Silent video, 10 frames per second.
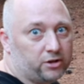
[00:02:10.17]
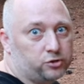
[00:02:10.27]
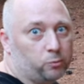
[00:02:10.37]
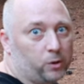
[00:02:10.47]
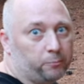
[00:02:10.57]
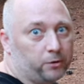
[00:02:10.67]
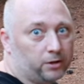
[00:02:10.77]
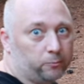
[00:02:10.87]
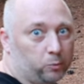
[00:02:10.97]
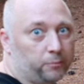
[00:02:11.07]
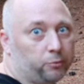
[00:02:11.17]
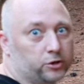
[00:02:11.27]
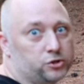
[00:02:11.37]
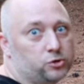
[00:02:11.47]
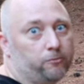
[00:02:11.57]
shoot one, at
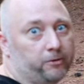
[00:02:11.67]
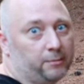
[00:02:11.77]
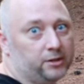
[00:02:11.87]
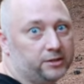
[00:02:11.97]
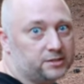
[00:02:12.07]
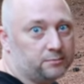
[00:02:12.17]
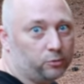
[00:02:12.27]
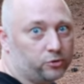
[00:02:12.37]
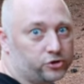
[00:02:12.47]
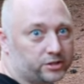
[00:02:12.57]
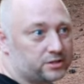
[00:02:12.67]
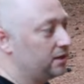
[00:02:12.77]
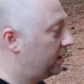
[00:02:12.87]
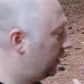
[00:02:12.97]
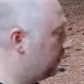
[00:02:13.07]
1.2 families and portraits,
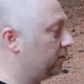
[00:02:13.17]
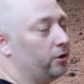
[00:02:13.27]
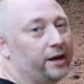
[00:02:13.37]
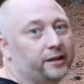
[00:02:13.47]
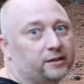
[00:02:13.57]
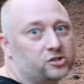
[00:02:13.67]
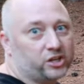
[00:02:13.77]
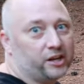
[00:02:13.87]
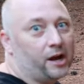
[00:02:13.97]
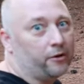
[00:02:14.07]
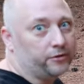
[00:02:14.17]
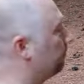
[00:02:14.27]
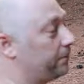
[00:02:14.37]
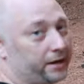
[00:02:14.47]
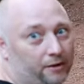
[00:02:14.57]
go ahead and check it out.
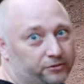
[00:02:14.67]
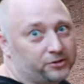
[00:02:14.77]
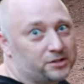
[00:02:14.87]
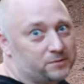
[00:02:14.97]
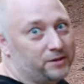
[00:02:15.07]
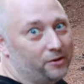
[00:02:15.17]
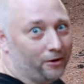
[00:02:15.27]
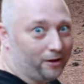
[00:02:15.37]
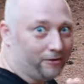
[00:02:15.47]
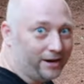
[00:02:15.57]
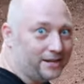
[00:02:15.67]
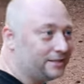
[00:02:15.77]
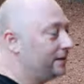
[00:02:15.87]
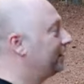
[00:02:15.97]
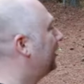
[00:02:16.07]
But after this video, all right?